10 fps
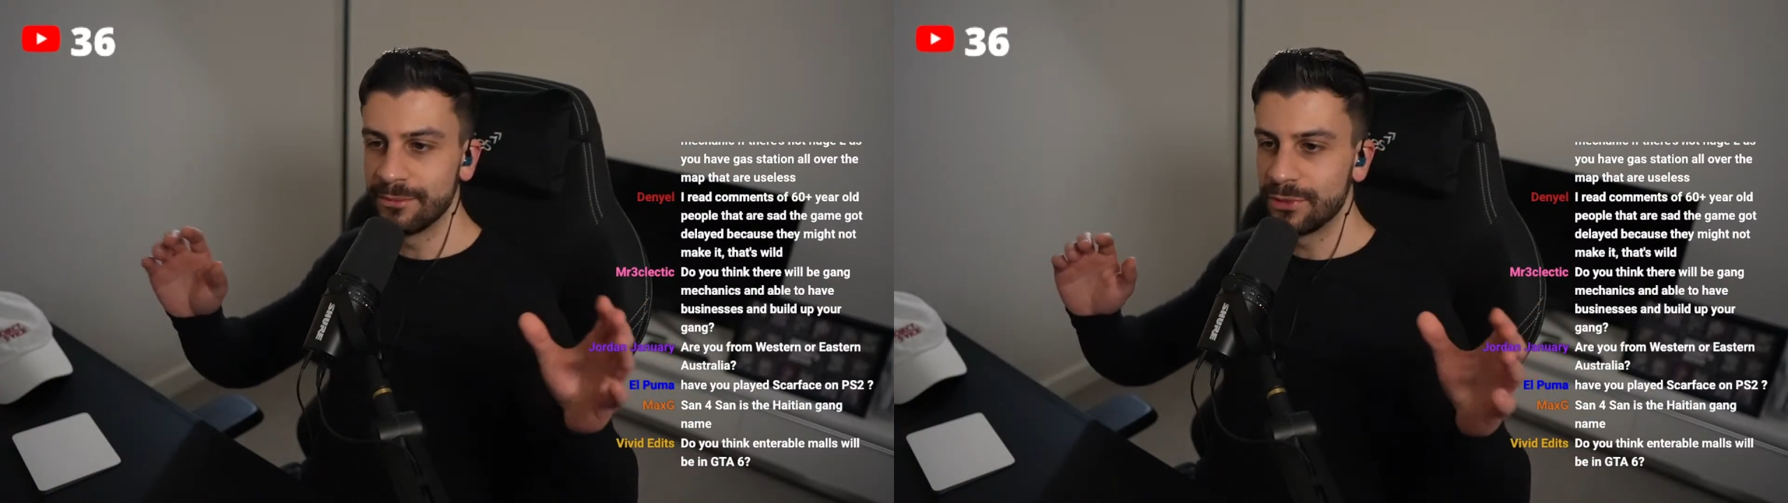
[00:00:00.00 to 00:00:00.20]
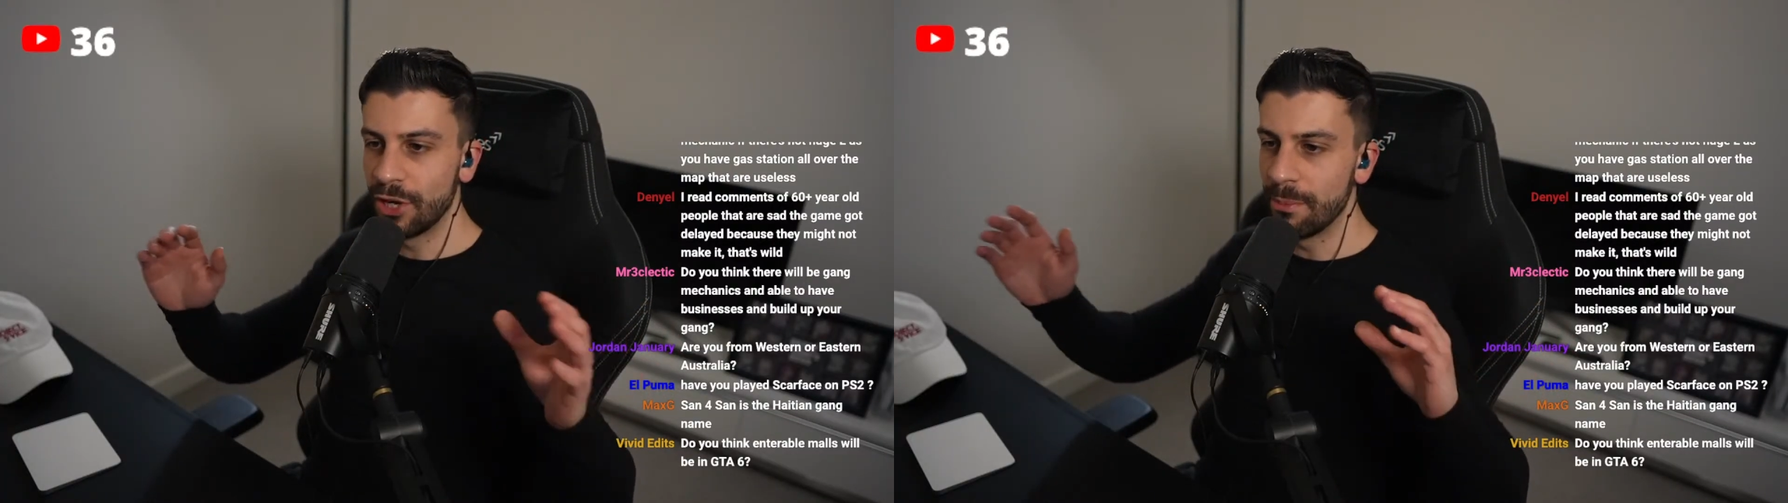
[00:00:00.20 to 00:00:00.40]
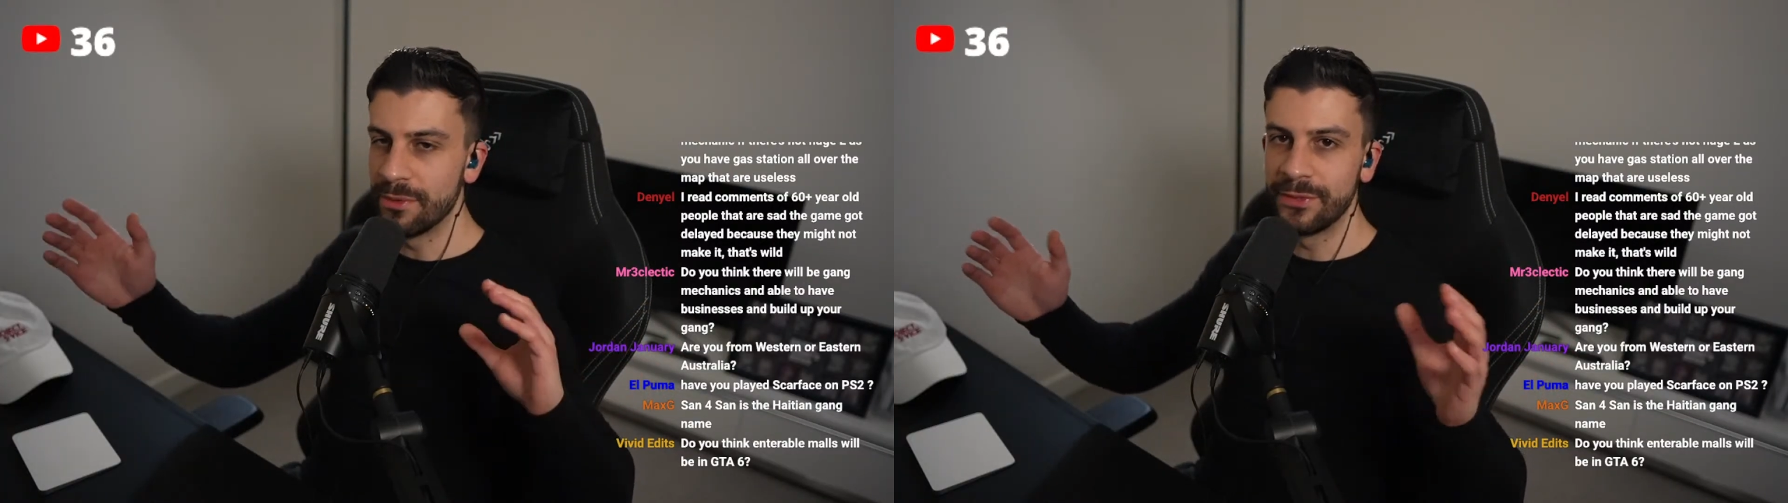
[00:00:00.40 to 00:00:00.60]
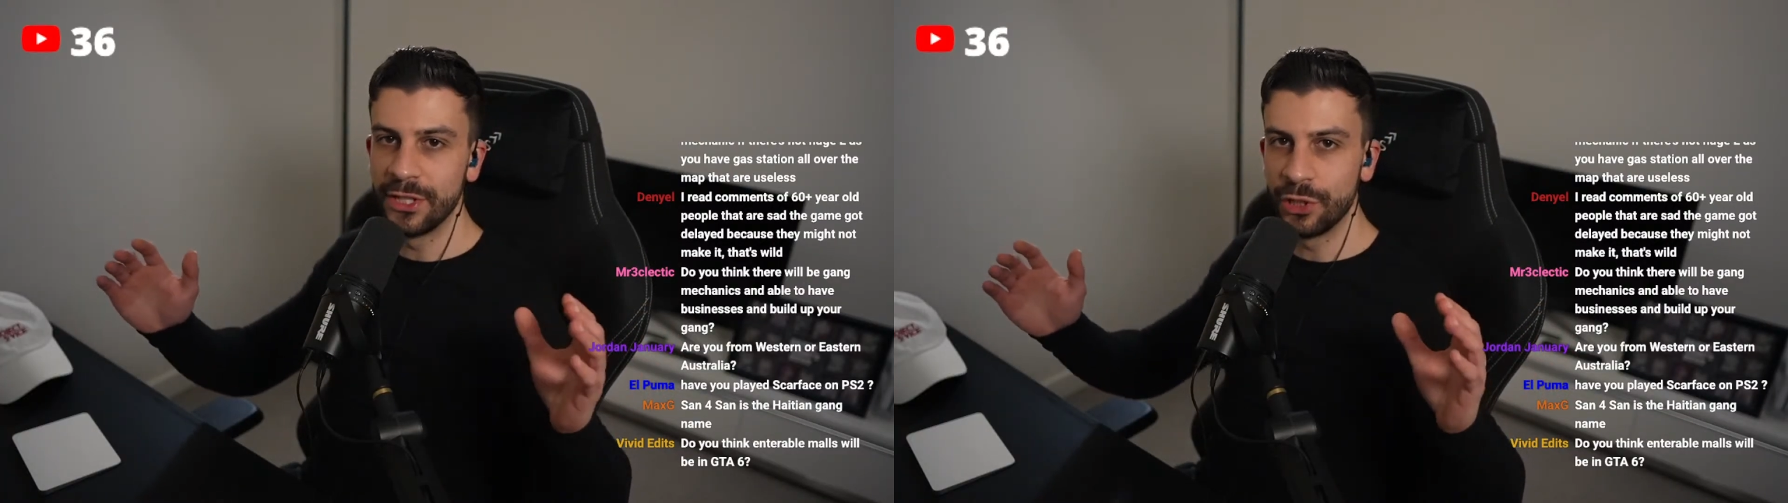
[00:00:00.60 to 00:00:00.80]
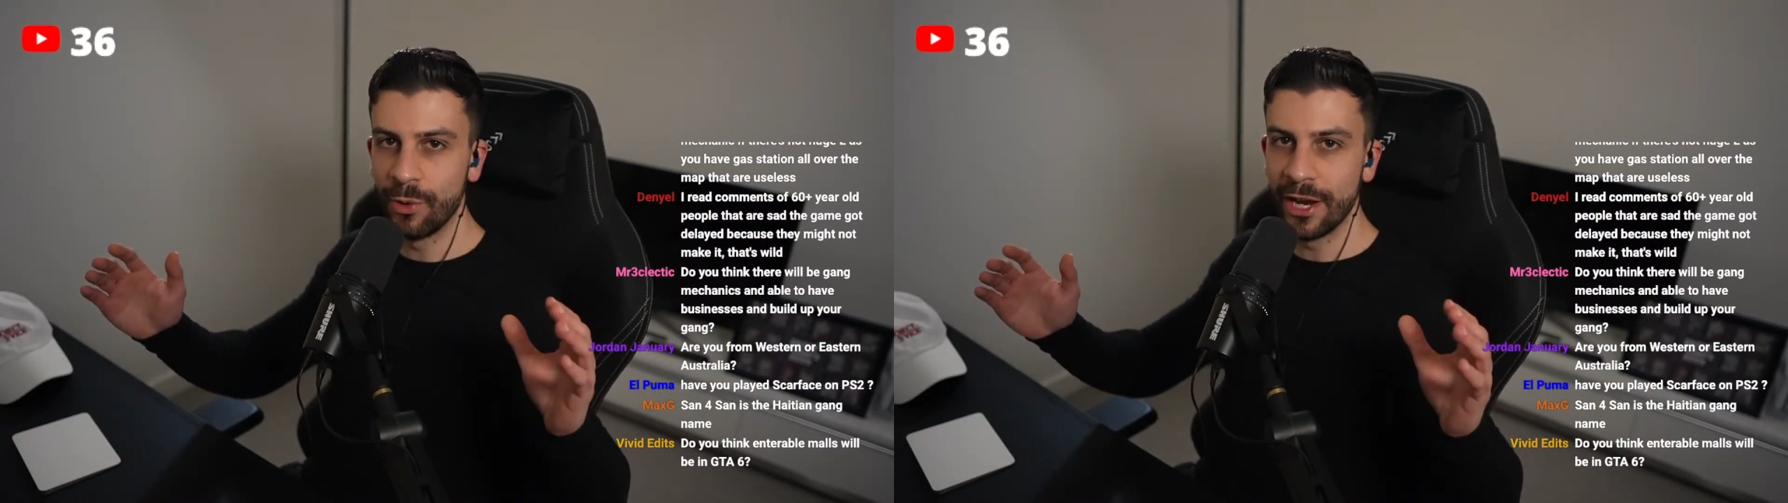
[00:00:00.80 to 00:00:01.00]
type of
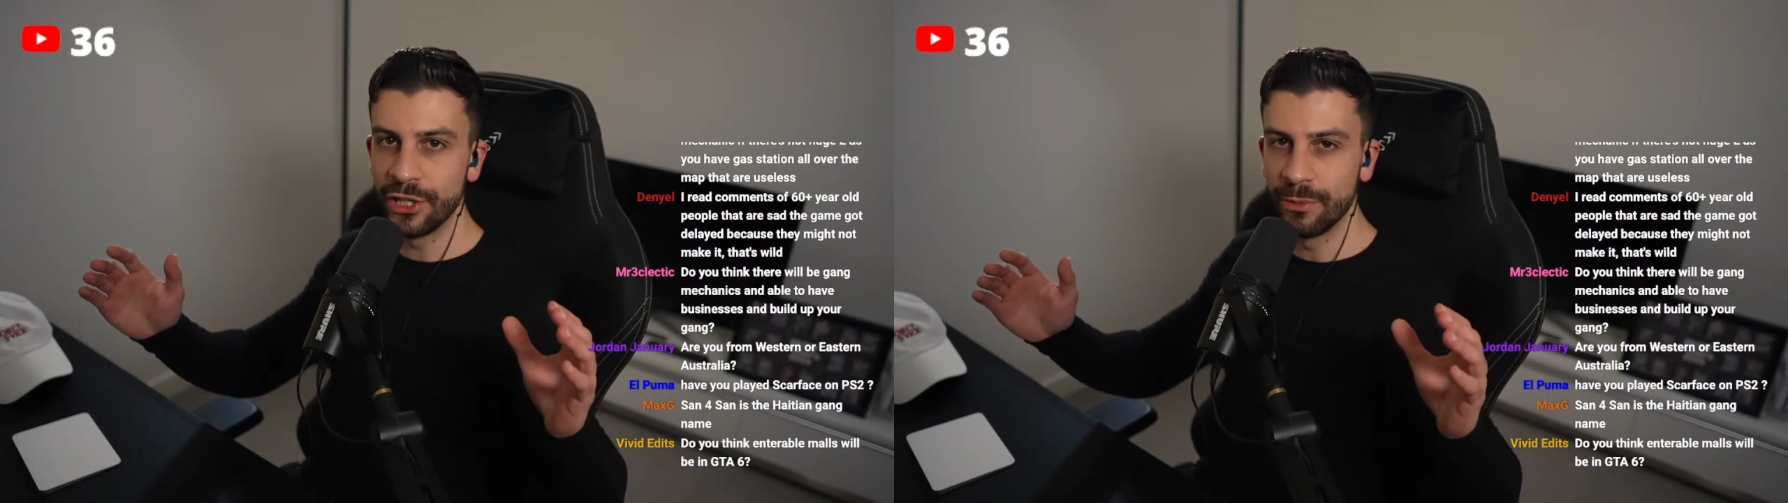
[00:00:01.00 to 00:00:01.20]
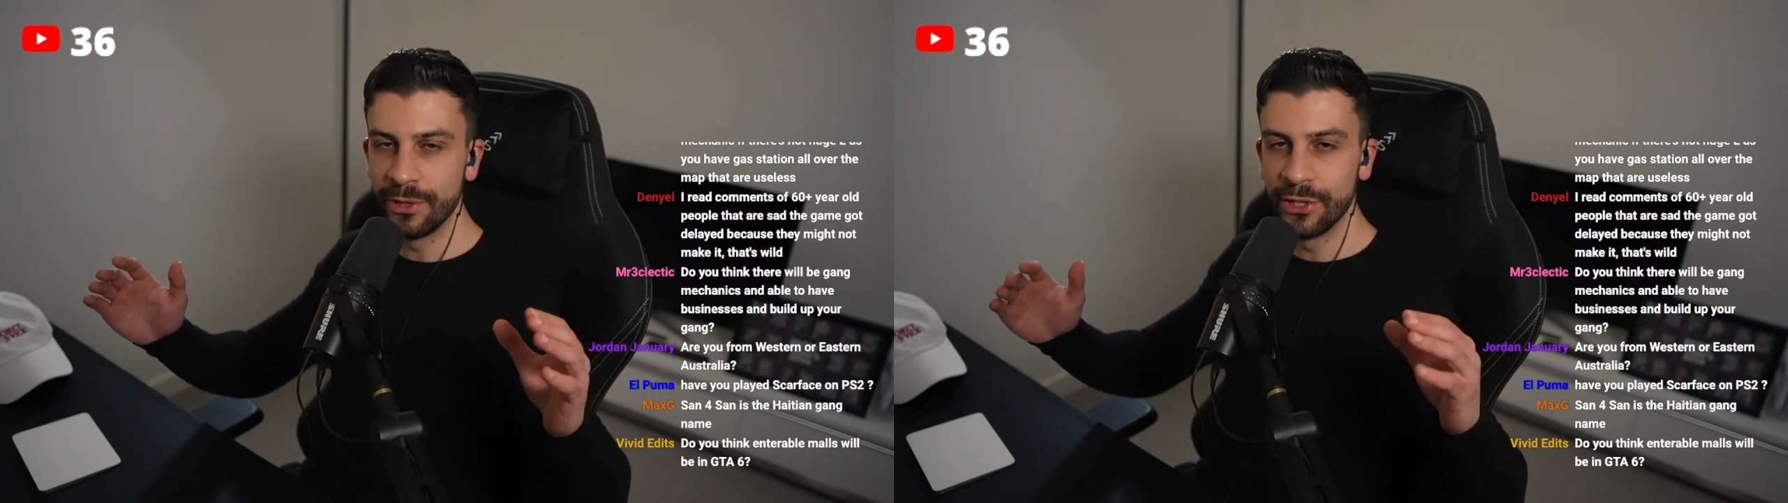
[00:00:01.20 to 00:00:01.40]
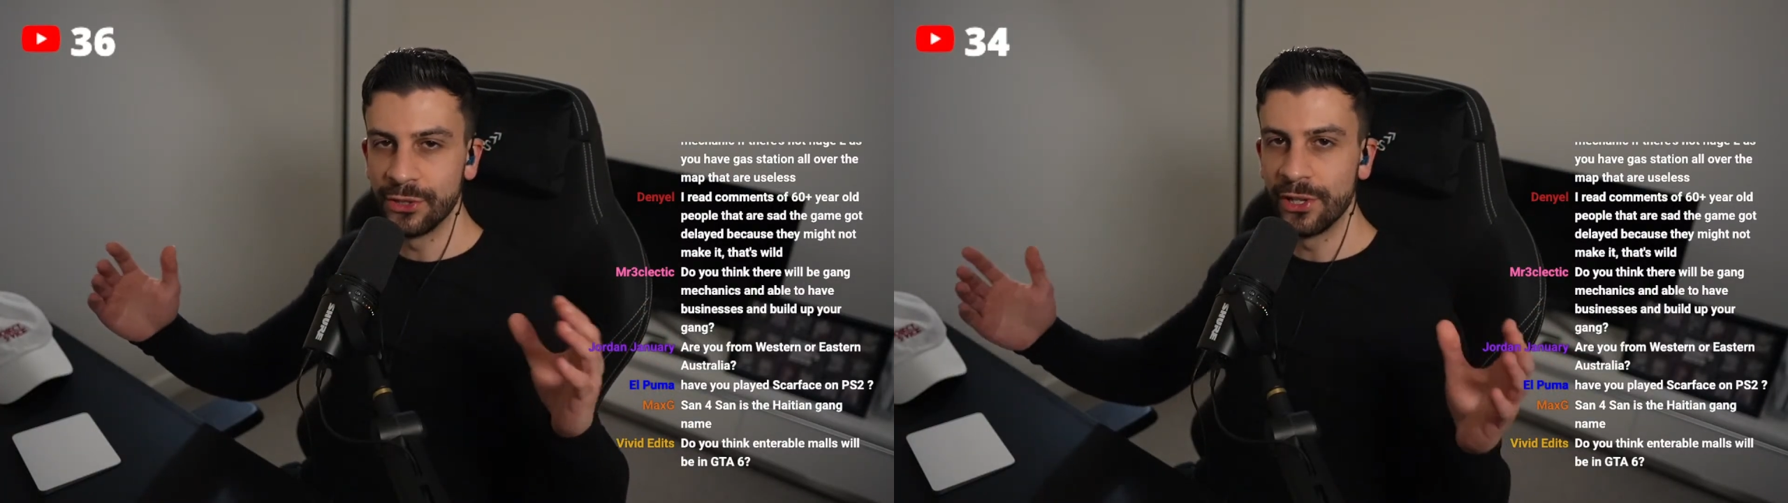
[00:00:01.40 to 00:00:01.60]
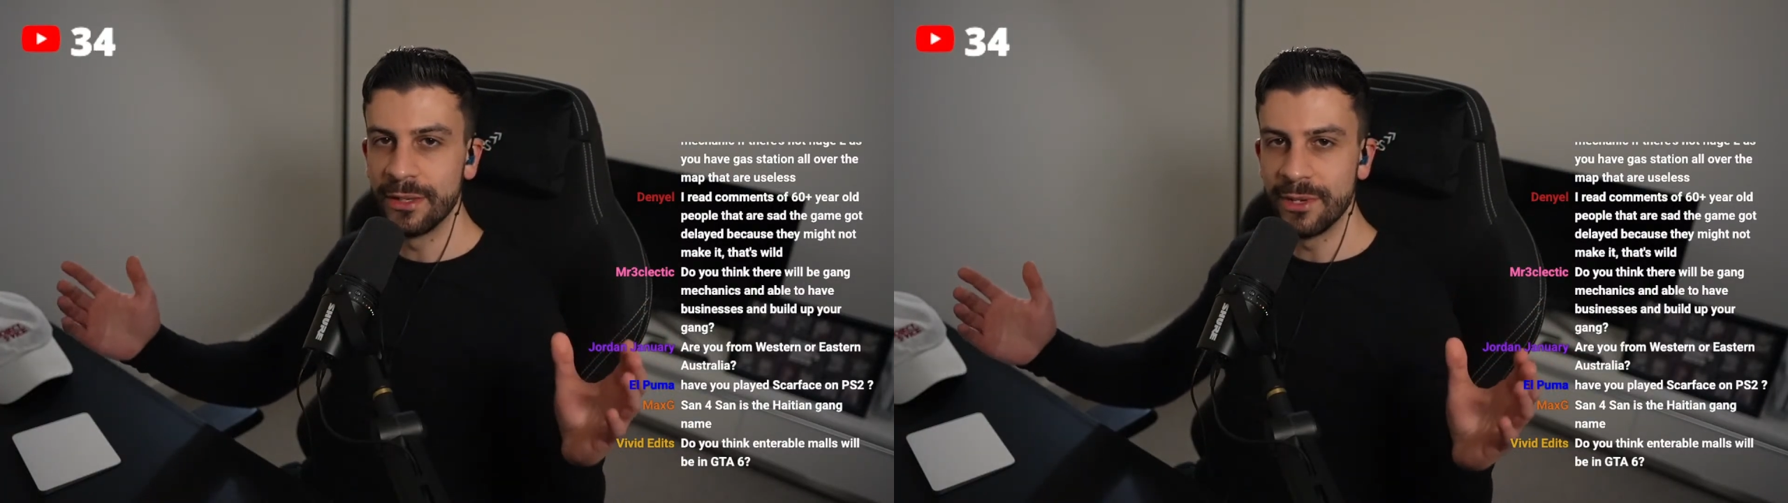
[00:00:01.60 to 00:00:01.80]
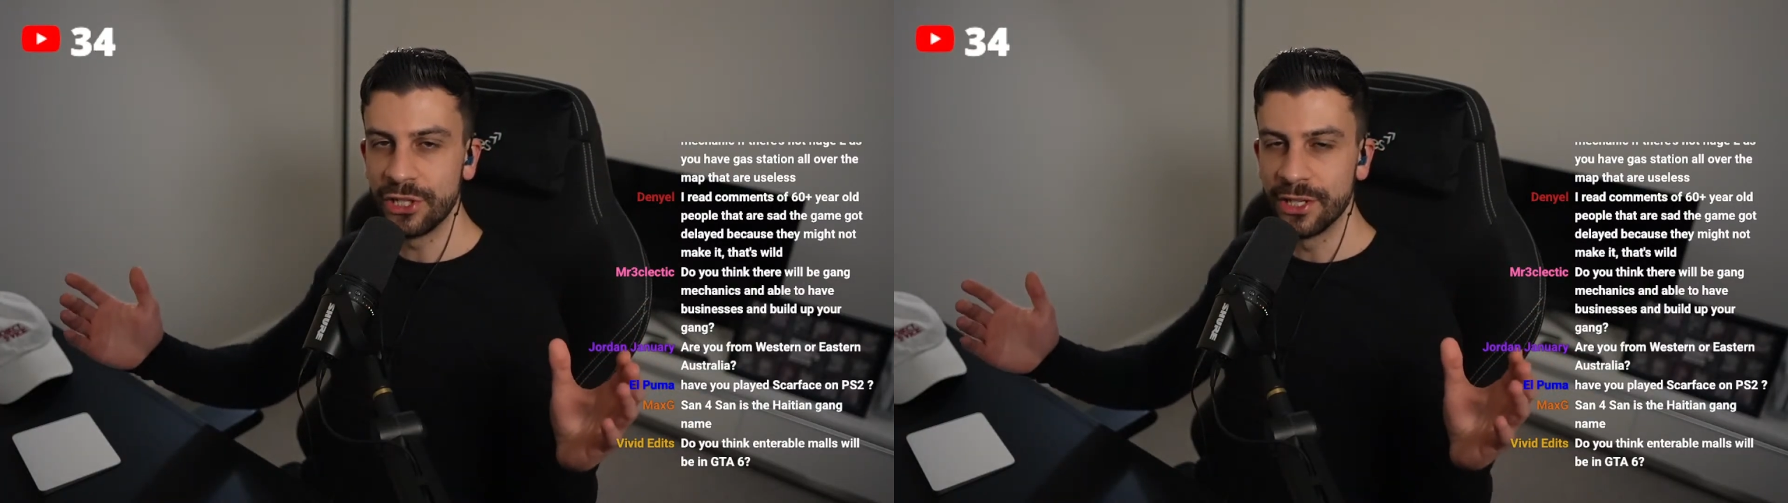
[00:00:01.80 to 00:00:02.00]
situation with those early
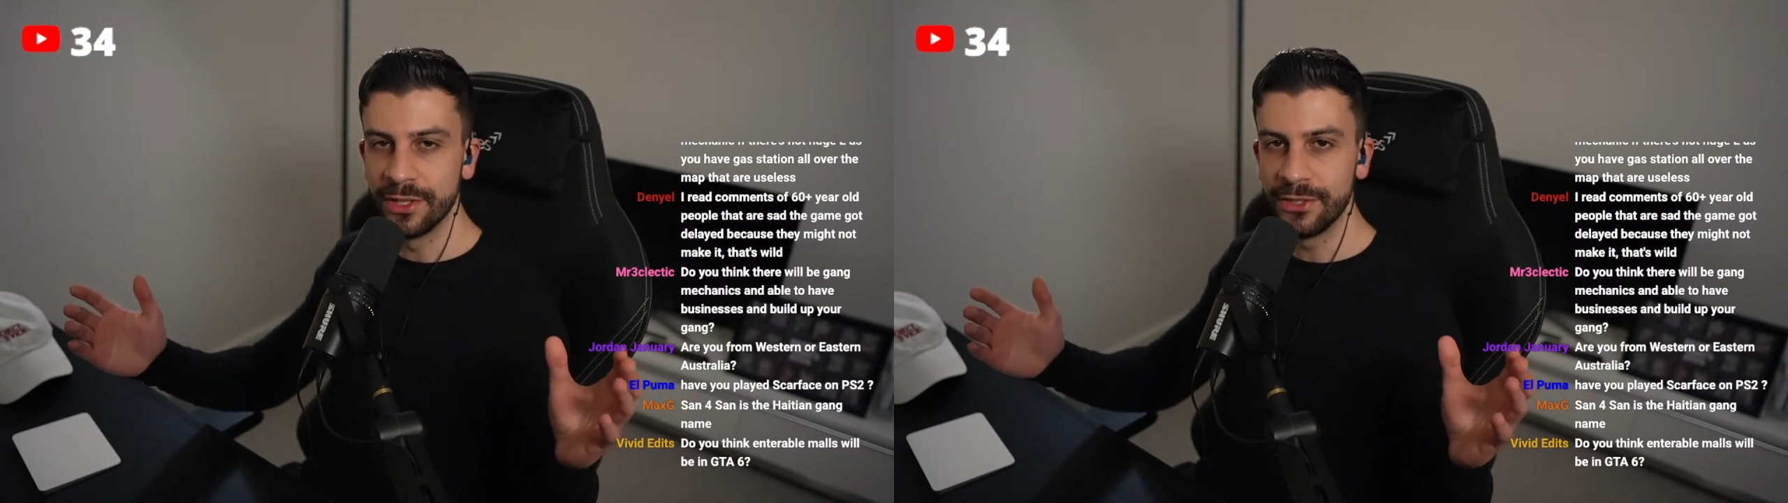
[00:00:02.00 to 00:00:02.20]
missions